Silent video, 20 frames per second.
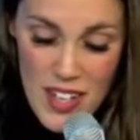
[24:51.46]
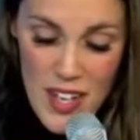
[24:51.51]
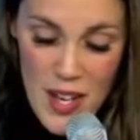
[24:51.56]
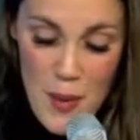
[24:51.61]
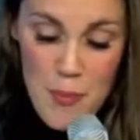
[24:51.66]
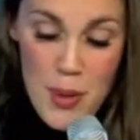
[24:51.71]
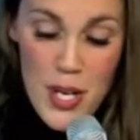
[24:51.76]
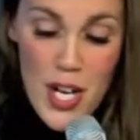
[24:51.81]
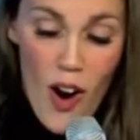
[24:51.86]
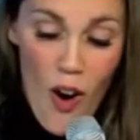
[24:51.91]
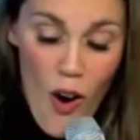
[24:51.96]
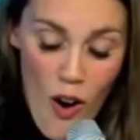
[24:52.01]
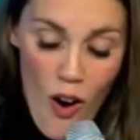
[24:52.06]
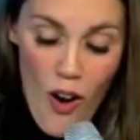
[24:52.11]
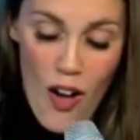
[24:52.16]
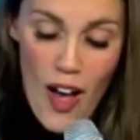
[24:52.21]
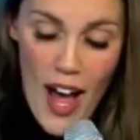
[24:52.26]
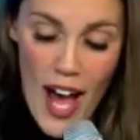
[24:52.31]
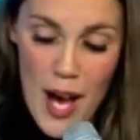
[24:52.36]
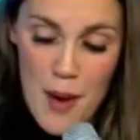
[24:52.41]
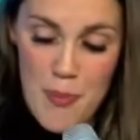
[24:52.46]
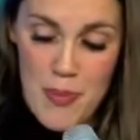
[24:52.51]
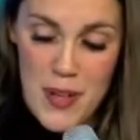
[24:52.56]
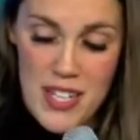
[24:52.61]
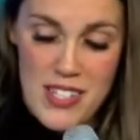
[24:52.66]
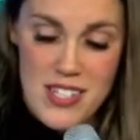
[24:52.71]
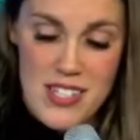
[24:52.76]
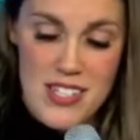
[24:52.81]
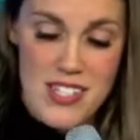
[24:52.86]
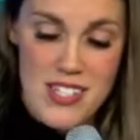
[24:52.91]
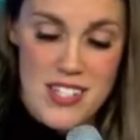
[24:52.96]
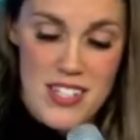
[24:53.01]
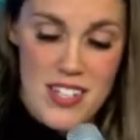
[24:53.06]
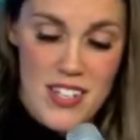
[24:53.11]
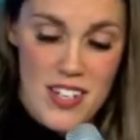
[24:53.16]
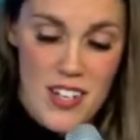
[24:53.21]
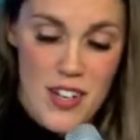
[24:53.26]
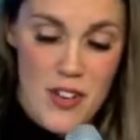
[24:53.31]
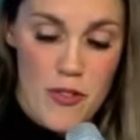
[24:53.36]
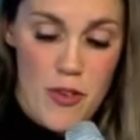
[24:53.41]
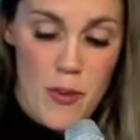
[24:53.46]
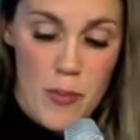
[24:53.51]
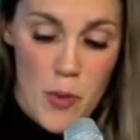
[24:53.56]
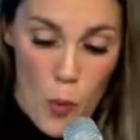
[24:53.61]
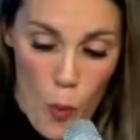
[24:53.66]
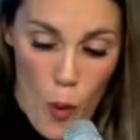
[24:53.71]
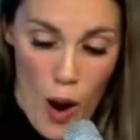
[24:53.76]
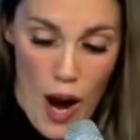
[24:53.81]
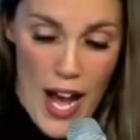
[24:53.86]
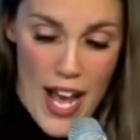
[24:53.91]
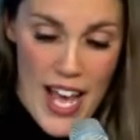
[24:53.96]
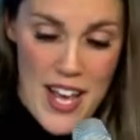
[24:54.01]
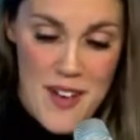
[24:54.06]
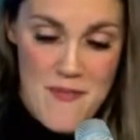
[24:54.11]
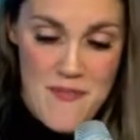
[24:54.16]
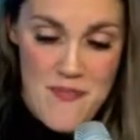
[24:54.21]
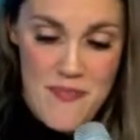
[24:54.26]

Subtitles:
But it all happens from the why.